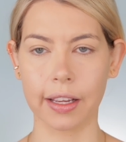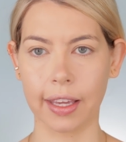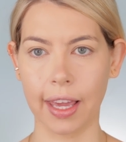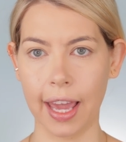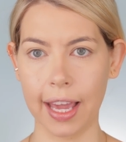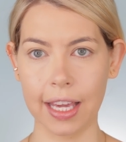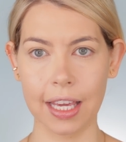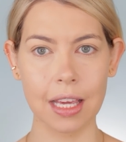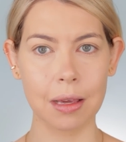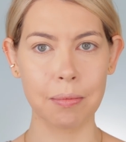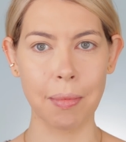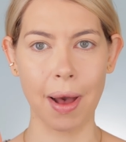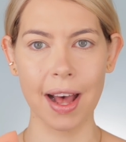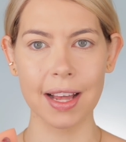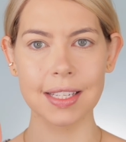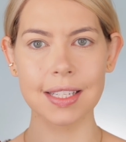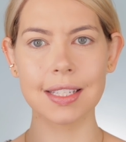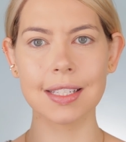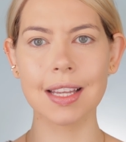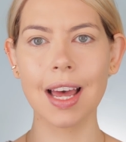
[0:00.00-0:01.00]
cakey
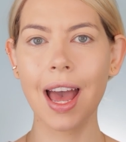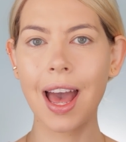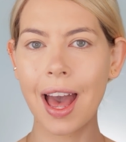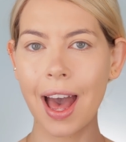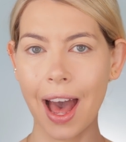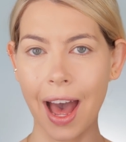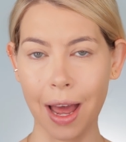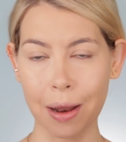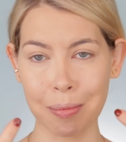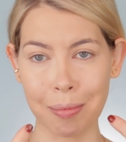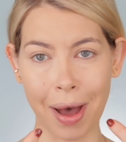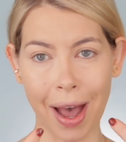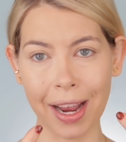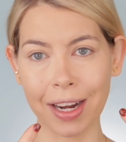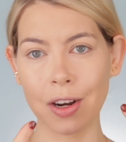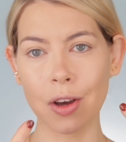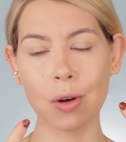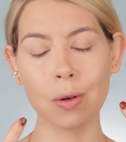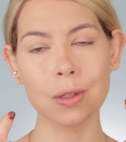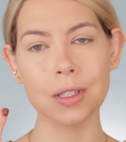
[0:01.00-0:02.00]
mess on my
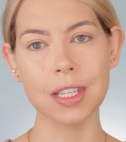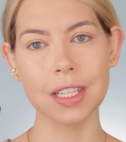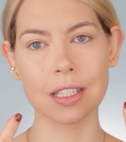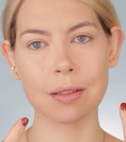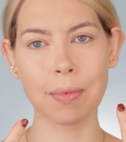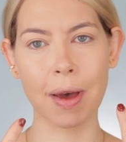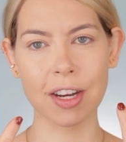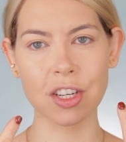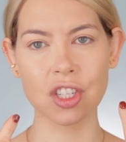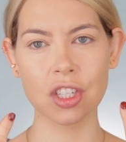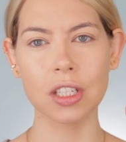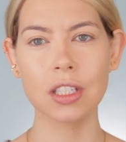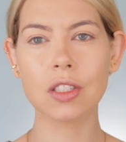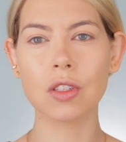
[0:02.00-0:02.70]
nose especially.